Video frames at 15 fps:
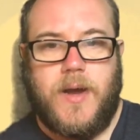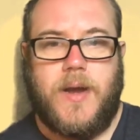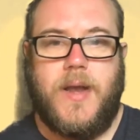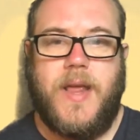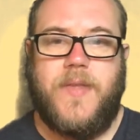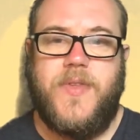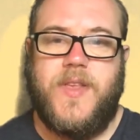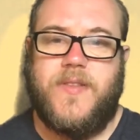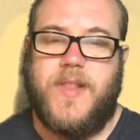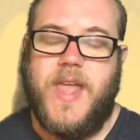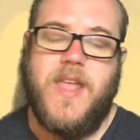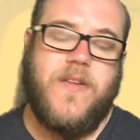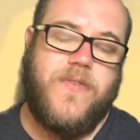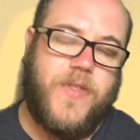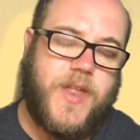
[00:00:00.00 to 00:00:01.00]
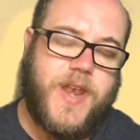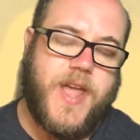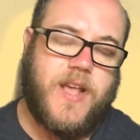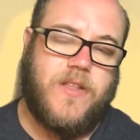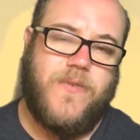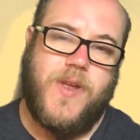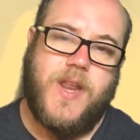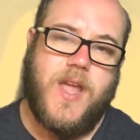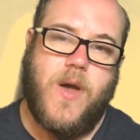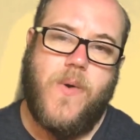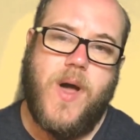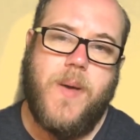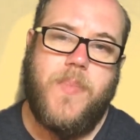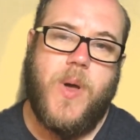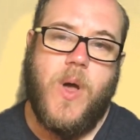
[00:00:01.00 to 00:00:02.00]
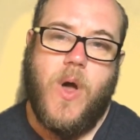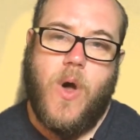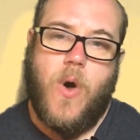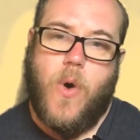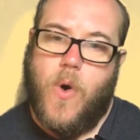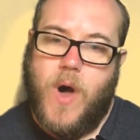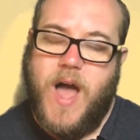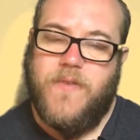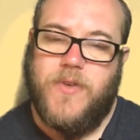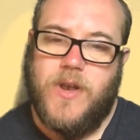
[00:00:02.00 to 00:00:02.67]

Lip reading: Click this link for the next video up or have a